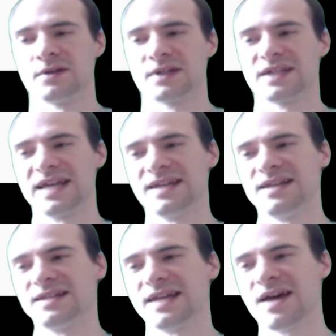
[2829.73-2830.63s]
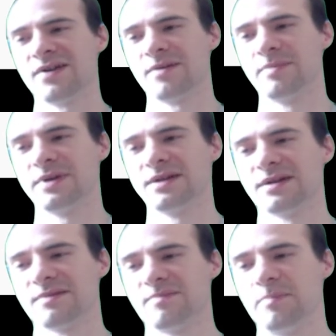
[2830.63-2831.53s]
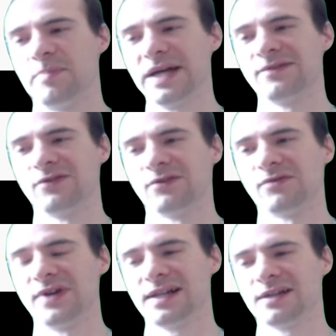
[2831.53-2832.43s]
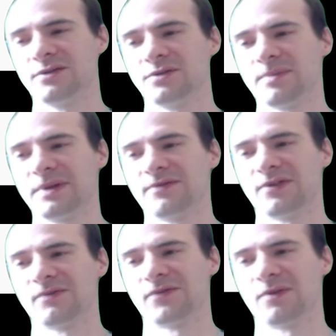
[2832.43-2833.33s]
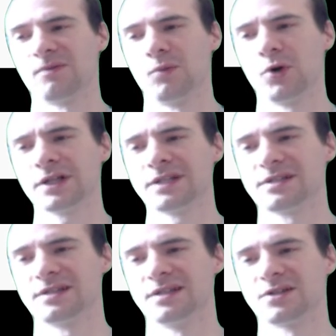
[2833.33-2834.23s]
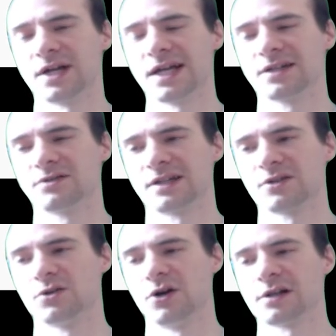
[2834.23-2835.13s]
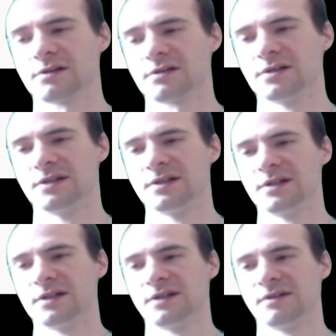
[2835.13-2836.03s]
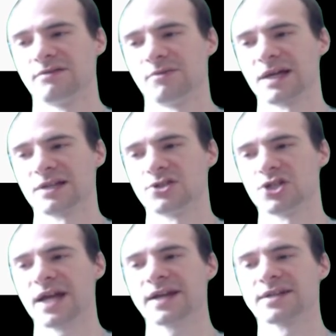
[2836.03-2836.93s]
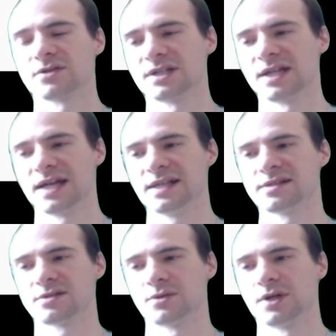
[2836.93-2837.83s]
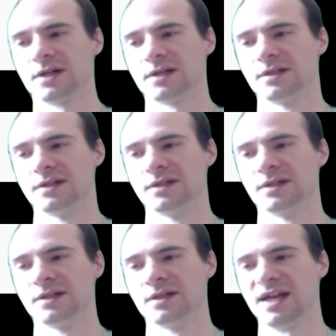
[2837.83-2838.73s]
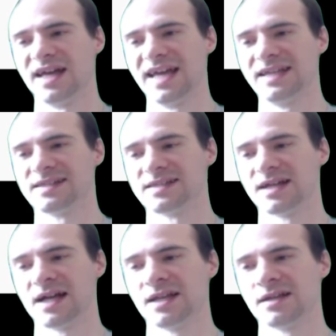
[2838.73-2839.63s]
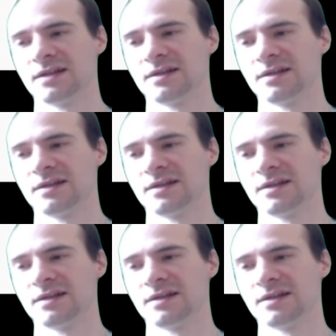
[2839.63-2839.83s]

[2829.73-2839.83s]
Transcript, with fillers: can it ever be a bet for value? I mean, from from what is he trying to get called? From like jacks or tens or ace nine?